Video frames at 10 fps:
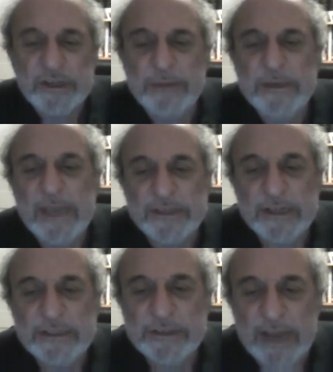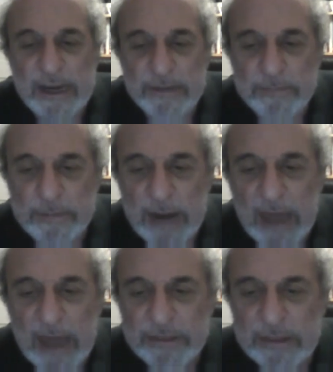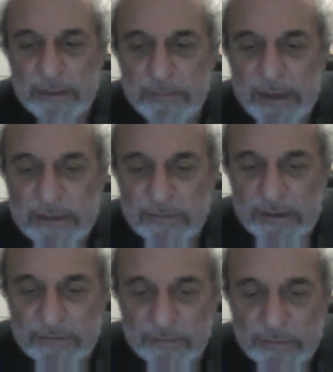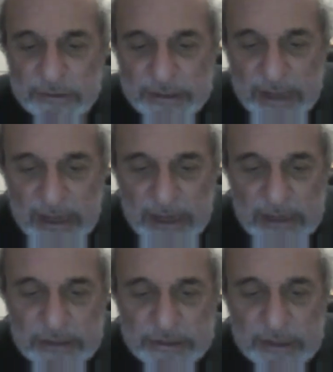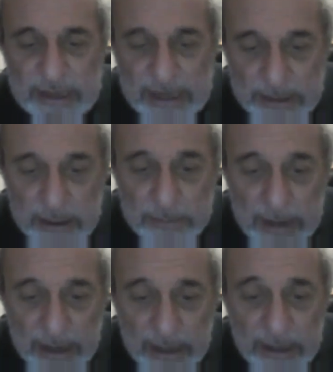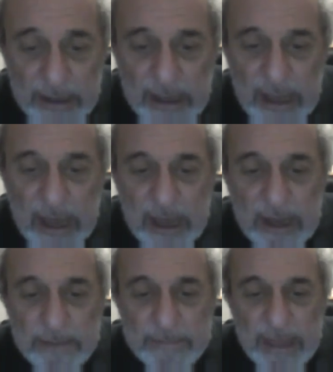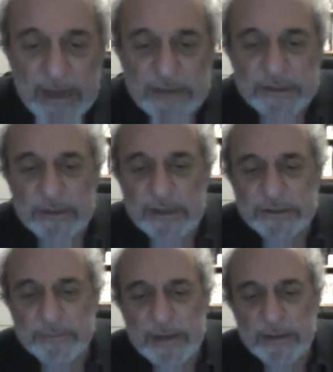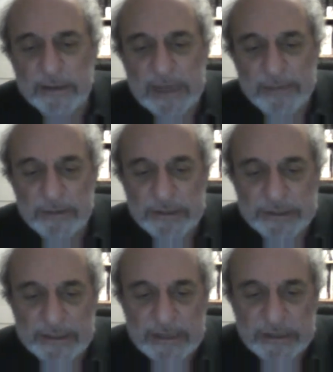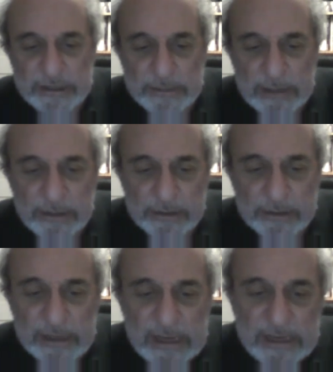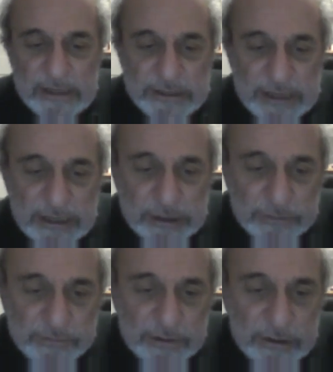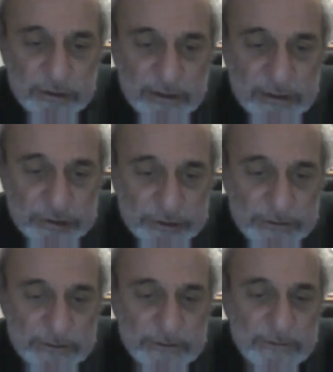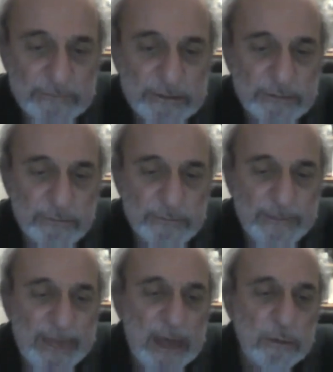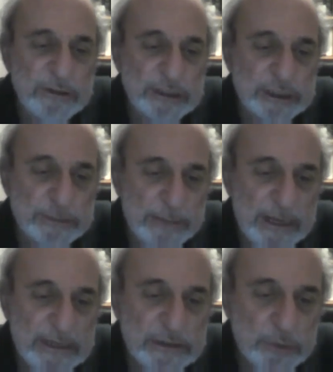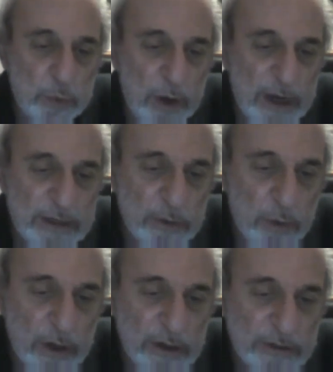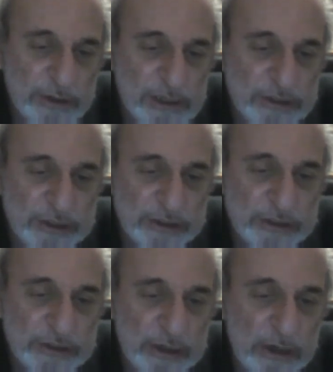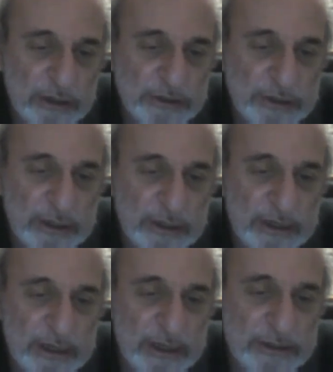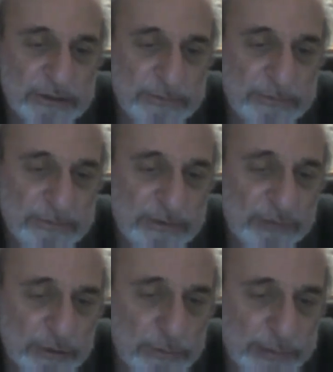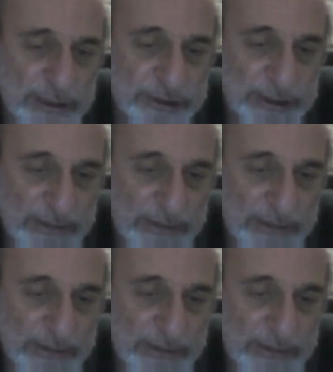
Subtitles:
mean, yes, it is Zen, but I think the main influence there is, again, the Kabbalah. It's about the Kabbalistic legend about the catastrophe at creation, which explains why the world is such a dark and difficult place to live